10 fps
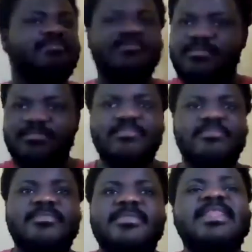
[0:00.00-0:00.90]
things
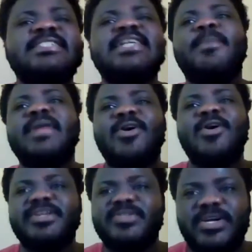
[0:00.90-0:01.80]
happen according to
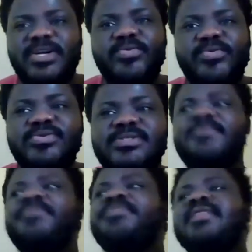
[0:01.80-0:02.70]
the rules.
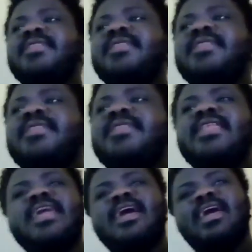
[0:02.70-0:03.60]

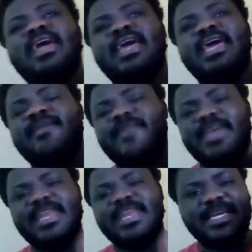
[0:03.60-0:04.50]
If
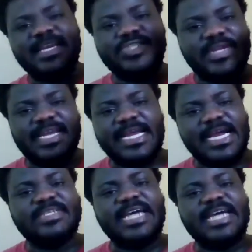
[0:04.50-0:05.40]
anything you should
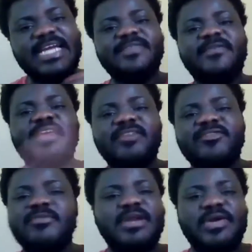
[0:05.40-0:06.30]
encounter deviate
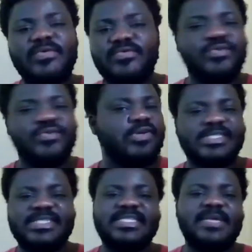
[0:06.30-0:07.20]
from the rule, your
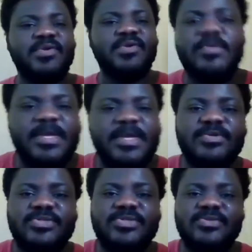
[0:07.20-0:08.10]
system will not be
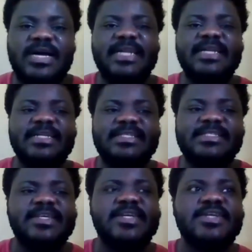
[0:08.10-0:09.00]
able to handle it.
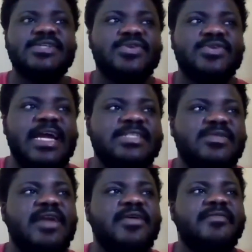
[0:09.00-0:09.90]
So that's one
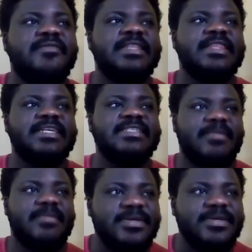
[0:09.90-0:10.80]
of the things
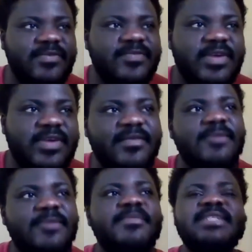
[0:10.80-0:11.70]
about software
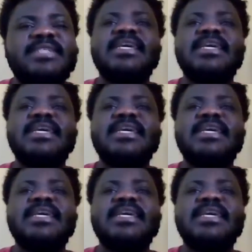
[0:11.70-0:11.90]
development.